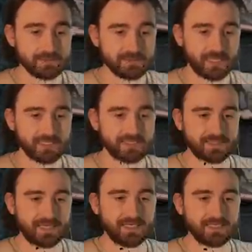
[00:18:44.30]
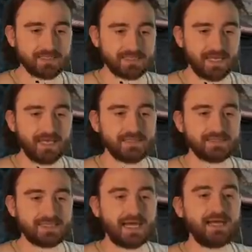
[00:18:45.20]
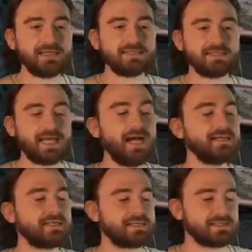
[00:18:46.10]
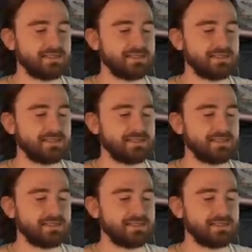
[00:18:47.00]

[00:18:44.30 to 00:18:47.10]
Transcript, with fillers: Da da da da dunk.